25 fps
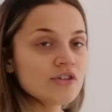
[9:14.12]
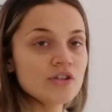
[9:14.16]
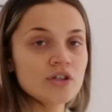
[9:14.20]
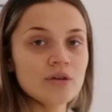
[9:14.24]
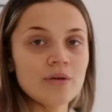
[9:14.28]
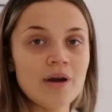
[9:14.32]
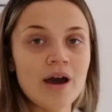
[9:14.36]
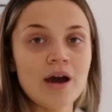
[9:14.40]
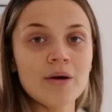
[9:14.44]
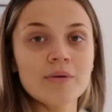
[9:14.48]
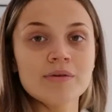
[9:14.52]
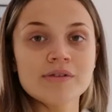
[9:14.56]

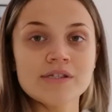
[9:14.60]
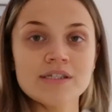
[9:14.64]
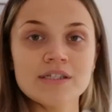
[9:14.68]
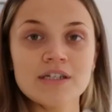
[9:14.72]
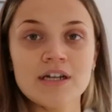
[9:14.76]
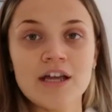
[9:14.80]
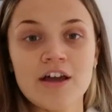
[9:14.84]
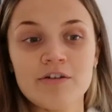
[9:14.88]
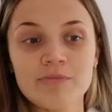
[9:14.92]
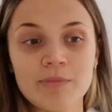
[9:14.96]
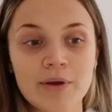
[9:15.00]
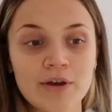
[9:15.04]
2 hours
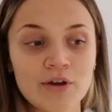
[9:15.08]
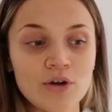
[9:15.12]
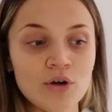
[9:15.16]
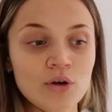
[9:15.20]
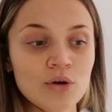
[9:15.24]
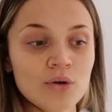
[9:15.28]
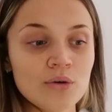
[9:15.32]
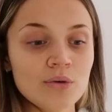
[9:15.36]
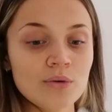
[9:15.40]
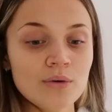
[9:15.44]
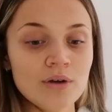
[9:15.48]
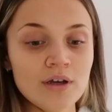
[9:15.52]
until I have my
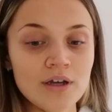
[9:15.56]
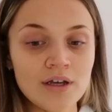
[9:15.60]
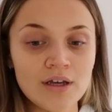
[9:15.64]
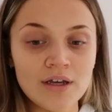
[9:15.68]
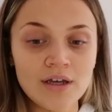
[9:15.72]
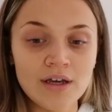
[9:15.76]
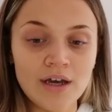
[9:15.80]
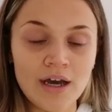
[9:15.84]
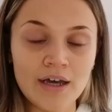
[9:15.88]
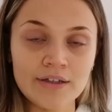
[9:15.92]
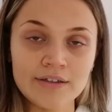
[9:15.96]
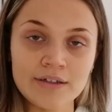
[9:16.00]
call,
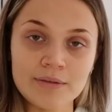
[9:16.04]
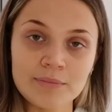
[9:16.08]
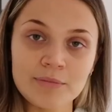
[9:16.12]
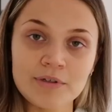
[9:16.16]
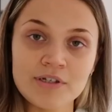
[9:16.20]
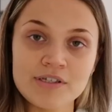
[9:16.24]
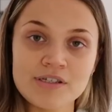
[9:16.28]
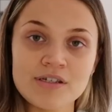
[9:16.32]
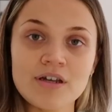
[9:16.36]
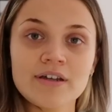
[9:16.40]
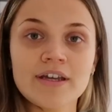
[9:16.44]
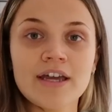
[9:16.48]
and then I'm
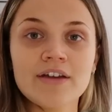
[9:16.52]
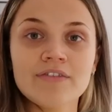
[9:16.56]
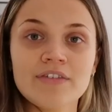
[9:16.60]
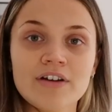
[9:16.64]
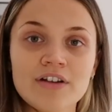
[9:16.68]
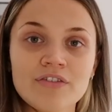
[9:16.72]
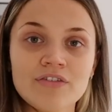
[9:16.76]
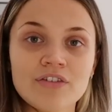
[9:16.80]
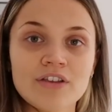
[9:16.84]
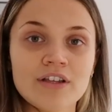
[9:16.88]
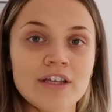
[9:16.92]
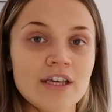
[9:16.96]
gonna start getting
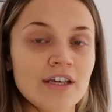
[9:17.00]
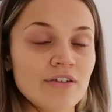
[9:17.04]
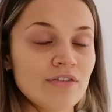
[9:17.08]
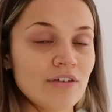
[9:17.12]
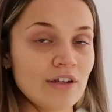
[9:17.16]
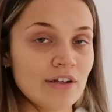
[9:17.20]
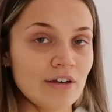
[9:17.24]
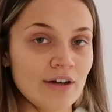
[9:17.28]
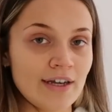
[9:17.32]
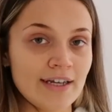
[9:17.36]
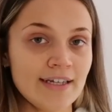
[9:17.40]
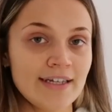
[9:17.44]
ready for the
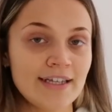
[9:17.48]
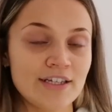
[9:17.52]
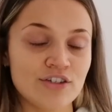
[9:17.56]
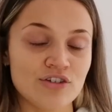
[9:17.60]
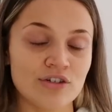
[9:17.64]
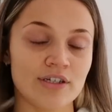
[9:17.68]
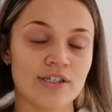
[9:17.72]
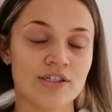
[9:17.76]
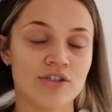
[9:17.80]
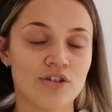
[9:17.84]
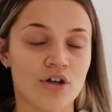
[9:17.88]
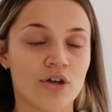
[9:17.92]
evening. I
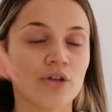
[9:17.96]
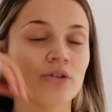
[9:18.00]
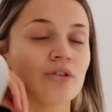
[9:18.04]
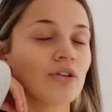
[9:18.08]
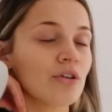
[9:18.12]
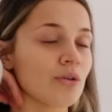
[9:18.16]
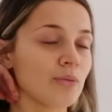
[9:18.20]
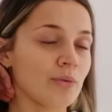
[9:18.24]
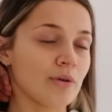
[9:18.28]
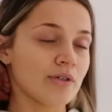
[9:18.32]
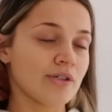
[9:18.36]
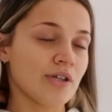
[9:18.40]
literally don't
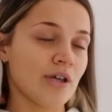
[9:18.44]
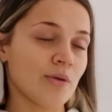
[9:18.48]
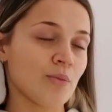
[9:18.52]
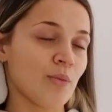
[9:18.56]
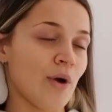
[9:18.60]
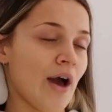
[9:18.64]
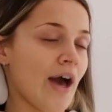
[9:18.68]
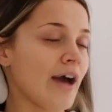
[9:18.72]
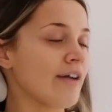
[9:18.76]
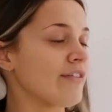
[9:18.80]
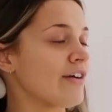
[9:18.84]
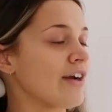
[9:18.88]
know what I'm
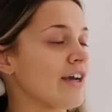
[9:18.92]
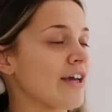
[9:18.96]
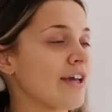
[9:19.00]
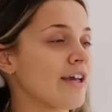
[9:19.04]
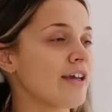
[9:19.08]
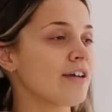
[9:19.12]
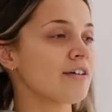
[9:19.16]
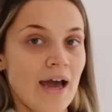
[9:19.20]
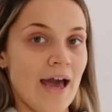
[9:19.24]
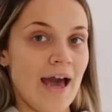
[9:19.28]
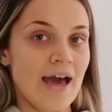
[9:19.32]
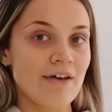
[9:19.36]

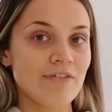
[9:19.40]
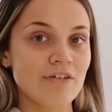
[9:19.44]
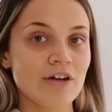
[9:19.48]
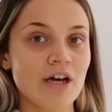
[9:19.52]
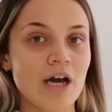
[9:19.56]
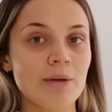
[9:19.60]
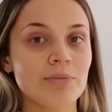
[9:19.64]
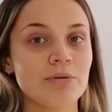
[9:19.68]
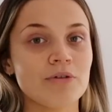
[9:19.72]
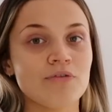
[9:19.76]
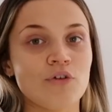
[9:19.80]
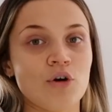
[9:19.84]
wearing. I have a
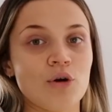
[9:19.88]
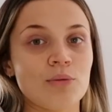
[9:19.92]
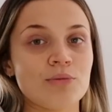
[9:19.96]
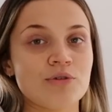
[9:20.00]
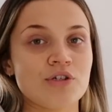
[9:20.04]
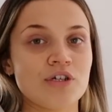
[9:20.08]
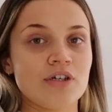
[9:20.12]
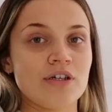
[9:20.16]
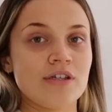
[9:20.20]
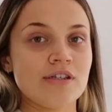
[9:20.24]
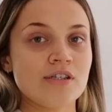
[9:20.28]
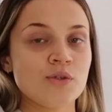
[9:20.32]
couple of
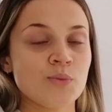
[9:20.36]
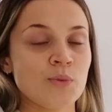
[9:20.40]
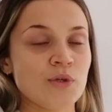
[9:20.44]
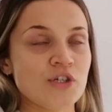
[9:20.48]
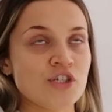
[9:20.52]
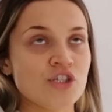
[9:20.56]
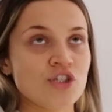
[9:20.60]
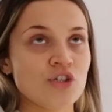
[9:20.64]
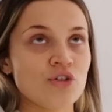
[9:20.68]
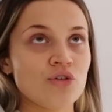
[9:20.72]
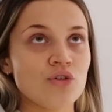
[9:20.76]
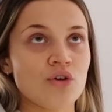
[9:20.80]
options
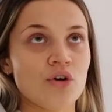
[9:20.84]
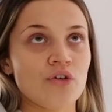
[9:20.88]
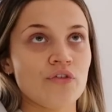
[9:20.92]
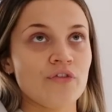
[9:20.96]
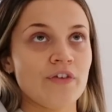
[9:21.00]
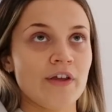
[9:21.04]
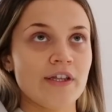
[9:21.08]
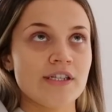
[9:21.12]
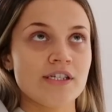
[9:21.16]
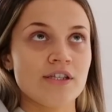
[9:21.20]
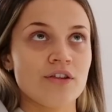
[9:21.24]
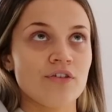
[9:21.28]
which do not
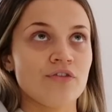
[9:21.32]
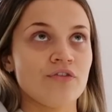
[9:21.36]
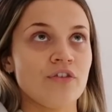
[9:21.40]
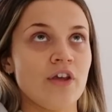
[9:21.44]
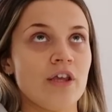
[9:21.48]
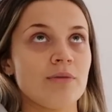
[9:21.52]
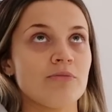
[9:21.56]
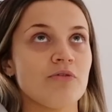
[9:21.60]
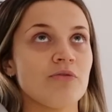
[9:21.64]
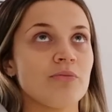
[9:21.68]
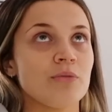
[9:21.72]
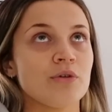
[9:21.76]
fit into the
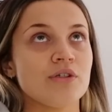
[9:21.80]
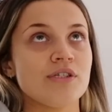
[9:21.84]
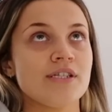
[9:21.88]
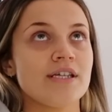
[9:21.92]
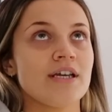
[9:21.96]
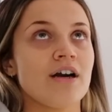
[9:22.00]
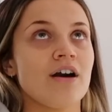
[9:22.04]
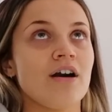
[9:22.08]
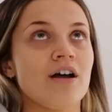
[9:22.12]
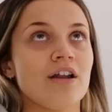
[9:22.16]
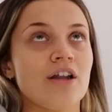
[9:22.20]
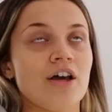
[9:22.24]
theme of Monte
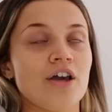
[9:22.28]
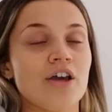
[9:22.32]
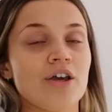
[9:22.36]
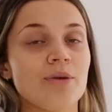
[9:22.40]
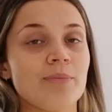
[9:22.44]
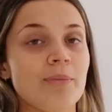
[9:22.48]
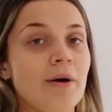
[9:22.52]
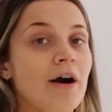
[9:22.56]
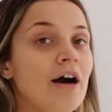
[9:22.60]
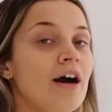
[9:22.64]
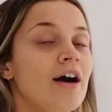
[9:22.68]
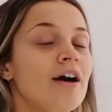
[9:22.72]
Carlo,
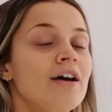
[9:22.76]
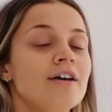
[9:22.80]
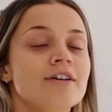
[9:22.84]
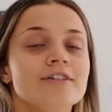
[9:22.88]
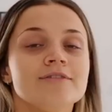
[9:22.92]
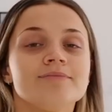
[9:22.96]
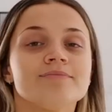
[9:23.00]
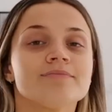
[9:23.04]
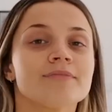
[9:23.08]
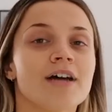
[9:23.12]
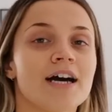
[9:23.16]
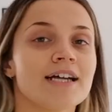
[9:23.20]
but
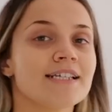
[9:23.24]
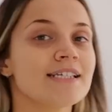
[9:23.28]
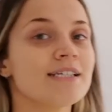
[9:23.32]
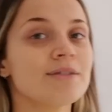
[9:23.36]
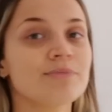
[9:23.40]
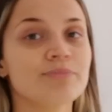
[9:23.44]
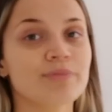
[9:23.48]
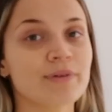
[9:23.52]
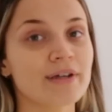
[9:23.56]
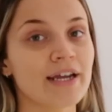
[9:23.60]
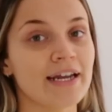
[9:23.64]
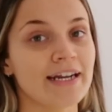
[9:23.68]
I
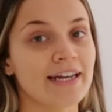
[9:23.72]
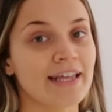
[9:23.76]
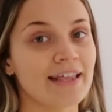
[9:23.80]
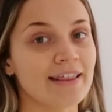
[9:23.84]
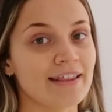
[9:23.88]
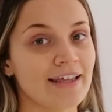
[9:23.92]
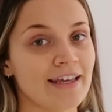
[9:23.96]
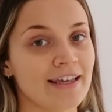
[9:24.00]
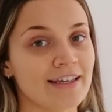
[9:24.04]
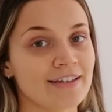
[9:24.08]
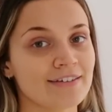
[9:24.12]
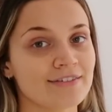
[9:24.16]
didn't bring
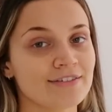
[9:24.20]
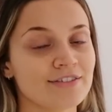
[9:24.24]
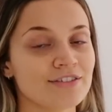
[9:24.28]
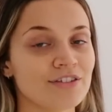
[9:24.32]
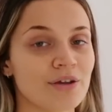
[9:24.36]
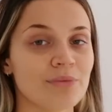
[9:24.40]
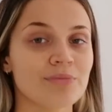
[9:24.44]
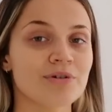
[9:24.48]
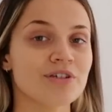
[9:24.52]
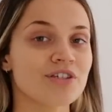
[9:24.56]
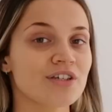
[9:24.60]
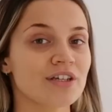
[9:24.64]
anything.
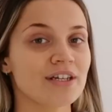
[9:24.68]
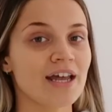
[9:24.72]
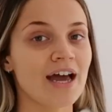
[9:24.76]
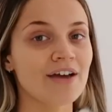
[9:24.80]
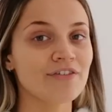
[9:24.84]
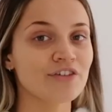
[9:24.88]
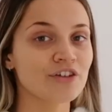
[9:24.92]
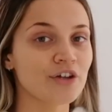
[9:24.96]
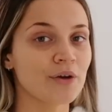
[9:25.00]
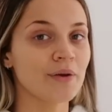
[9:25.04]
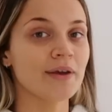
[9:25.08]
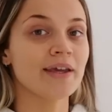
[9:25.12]
So I'm just gonna
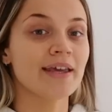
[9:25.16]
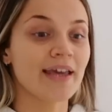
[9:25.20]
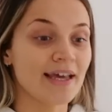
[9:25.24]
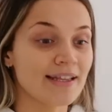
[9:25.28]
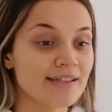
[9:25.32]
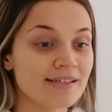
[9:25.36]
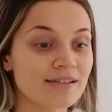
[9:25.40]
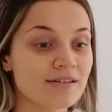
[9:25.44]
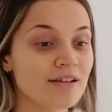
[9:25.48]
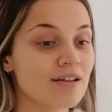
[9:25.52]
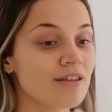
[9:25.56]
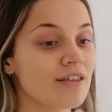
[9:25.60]
have to go
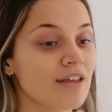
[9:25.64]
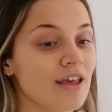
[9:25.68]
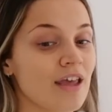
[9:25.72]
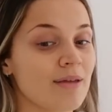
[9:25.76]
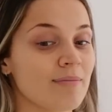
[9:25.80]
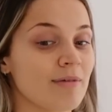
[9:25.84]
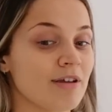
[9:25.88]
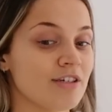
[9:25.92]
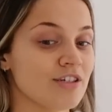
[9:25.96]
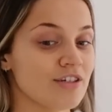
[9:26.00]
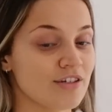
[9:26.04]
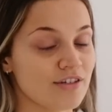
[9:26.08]
against the
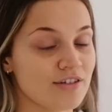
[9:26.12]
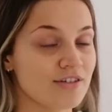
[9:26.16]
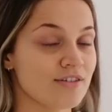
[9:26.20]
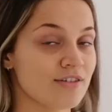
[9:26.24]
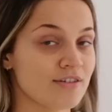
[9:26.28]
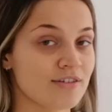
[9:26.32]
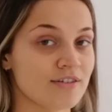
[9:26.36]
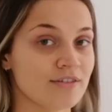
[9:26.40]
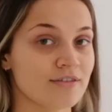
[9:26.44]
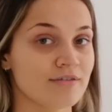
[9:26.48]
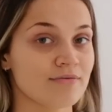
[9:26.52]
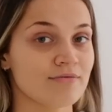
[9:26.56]
theme and
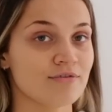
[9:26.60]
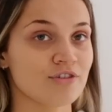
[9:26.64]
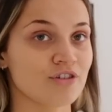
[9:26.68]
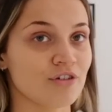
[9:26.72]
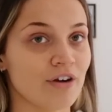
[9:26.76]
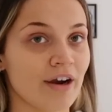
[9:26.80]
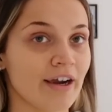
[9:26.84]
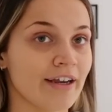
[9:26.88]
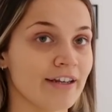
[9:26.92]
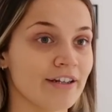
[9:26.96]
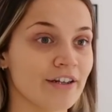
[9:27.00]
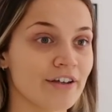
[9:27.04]
just
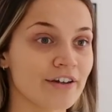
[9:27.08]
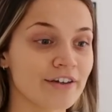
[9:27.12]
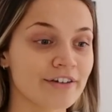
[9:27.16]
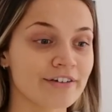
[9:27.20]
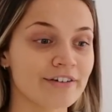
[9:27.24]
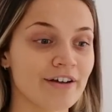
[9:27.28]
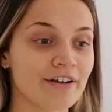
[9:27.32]
try and look